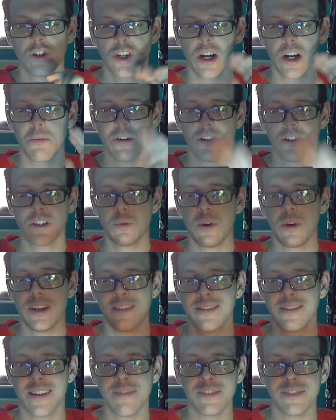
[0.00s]
January
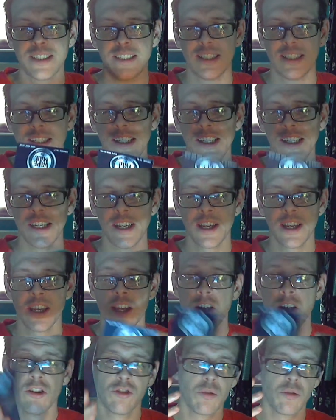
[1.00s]
2017.
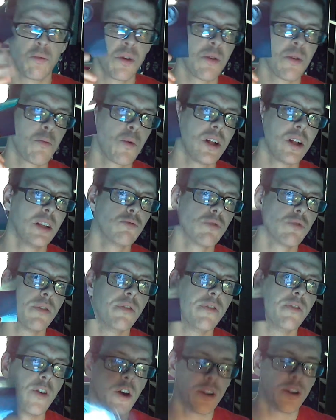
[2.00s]
So we will
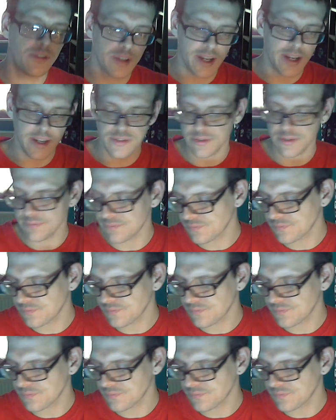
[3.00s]
refer to this